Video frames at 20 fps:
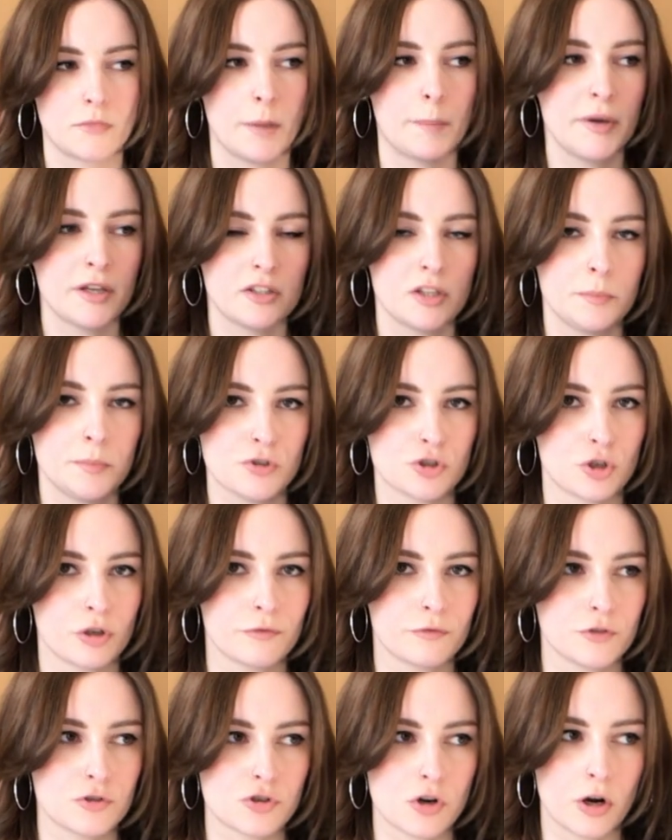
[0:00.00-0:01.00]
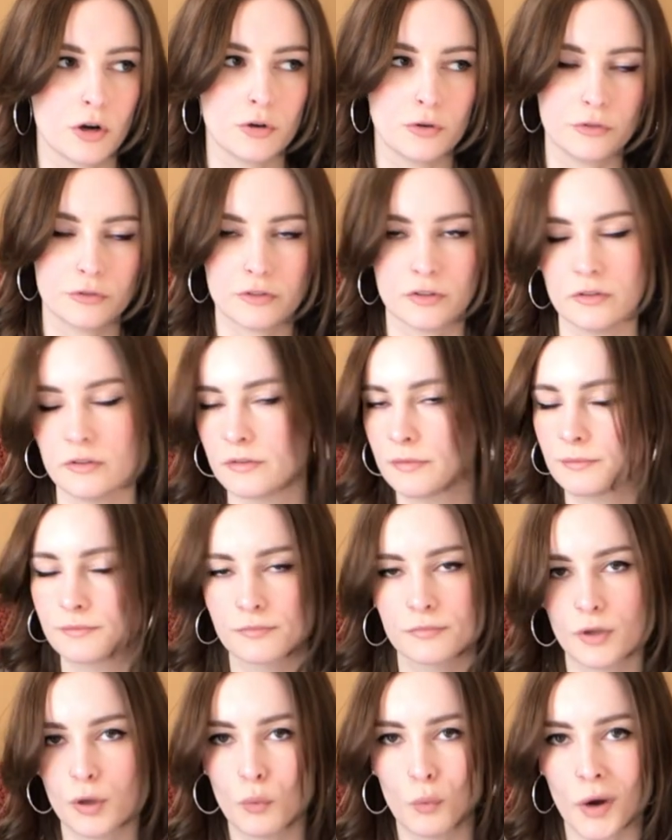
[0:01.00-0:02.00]
I picked up a shirt for Charles because
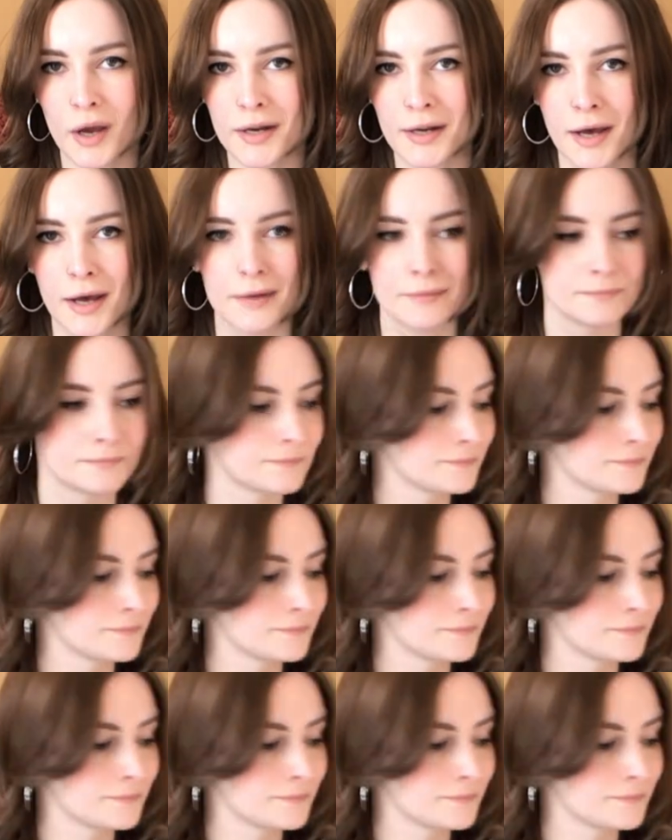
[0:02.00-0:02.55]
why not?